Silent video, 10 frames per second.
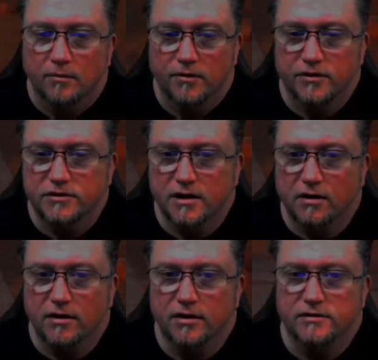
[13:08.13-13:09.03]
But this
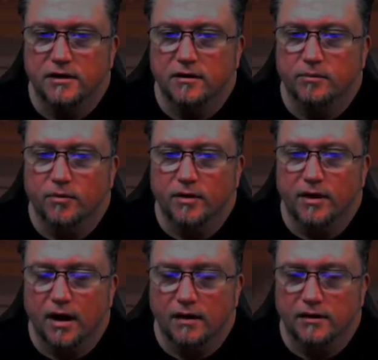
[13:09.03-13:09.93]
area is a
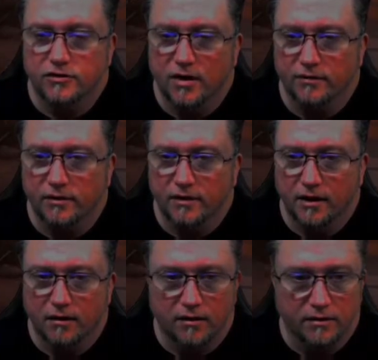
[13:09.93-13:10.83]
pretty highly trafficked
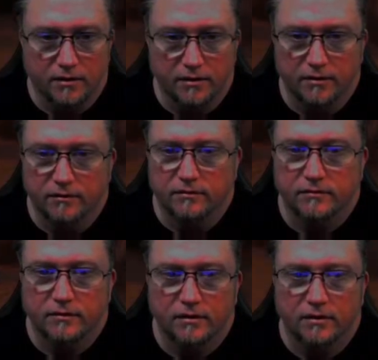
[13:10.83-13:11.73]
area here,
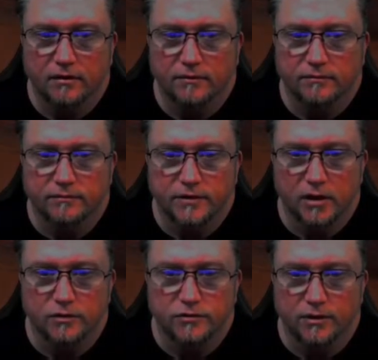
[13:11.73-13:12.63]

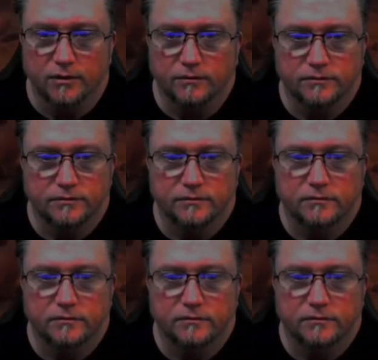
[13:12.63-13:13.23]
Yellowstone.